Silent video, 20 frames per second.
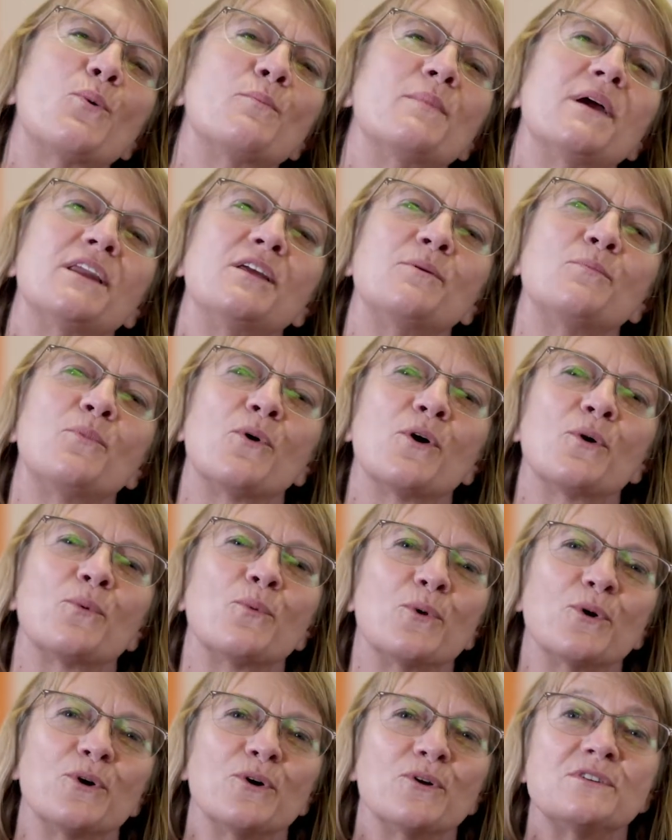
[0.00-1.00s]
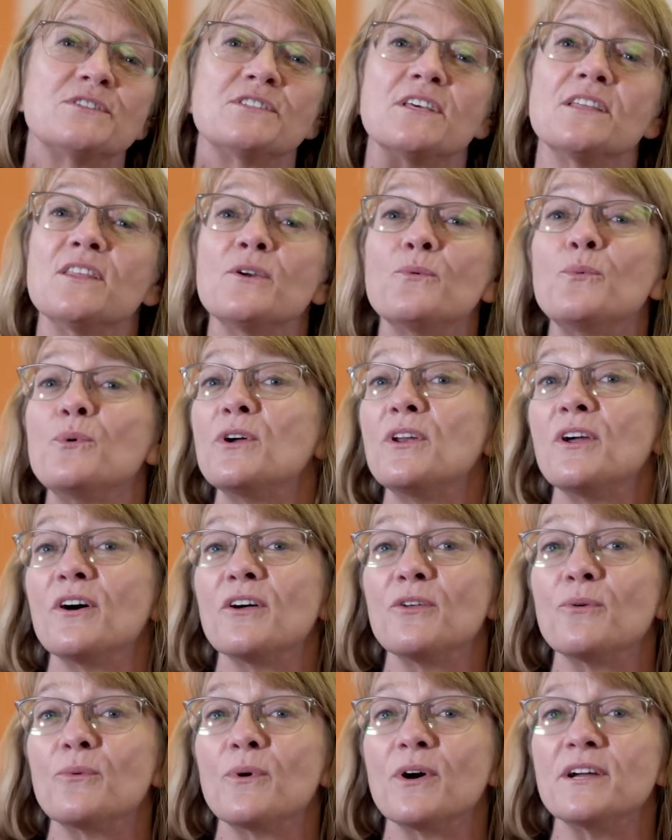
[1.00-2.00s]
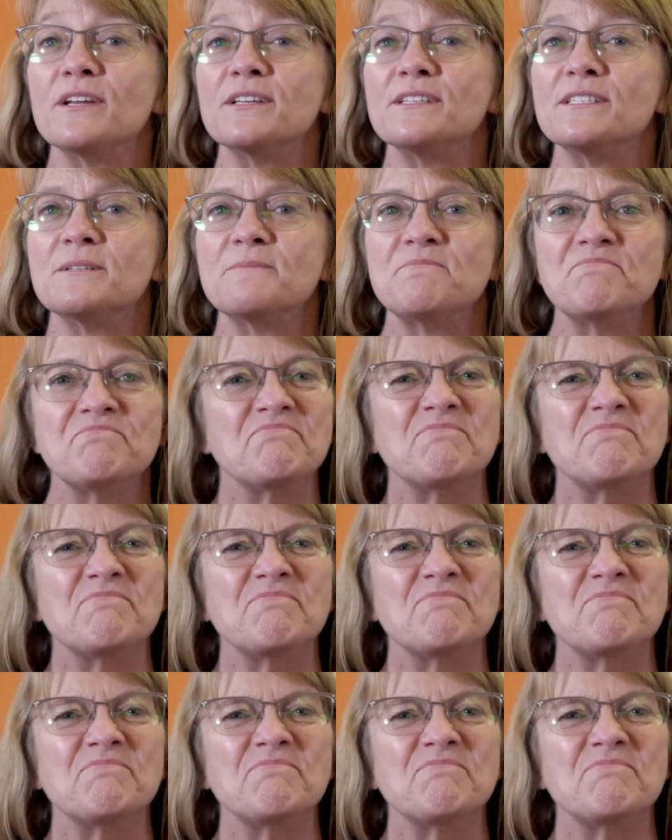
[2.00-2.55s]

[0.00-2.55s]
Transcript: many more words than they would otherwise.